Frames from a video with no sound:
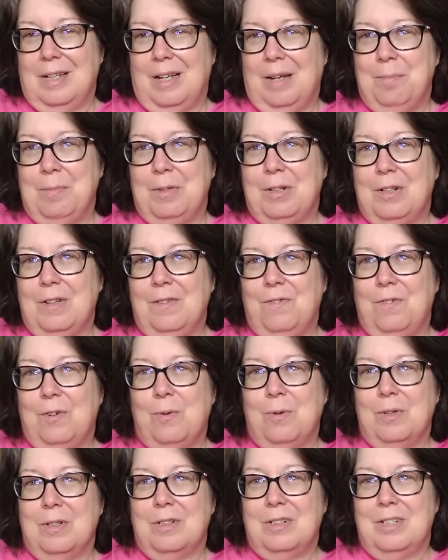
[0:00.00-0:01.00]
I'm looking
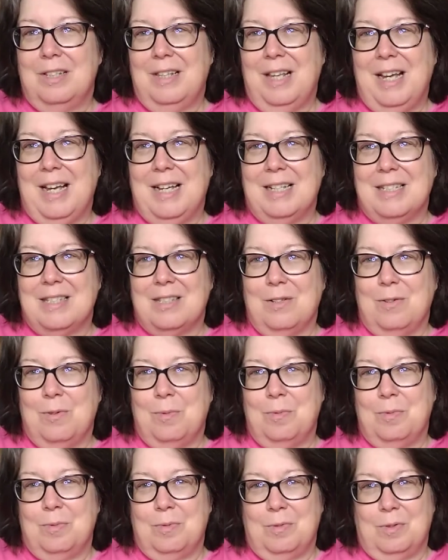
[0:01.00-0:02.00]
forward to that,
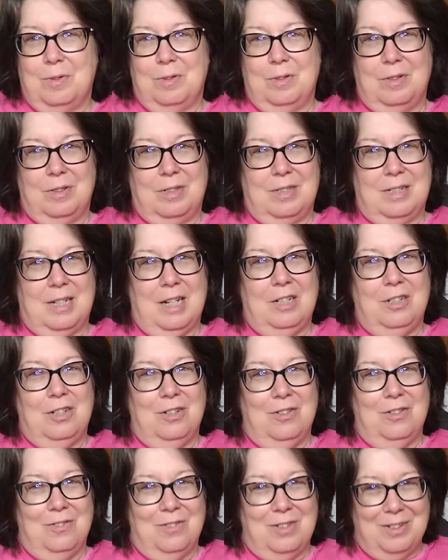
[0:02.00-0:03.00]
so stay
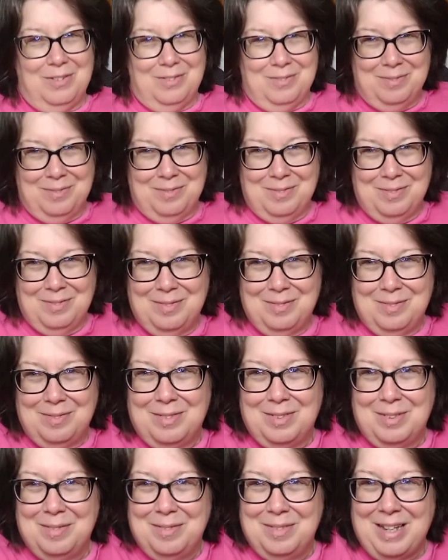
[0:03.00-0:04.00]
tuned.
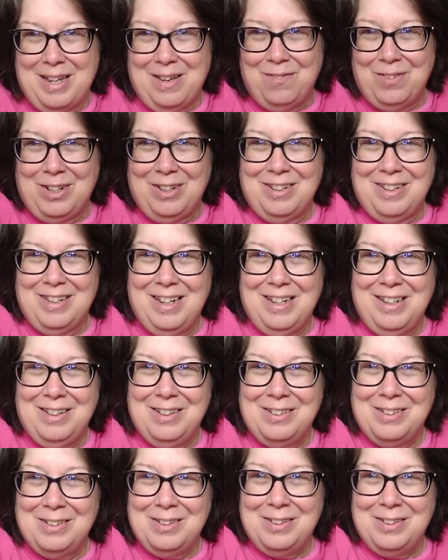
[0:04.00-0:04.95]
Have a good day.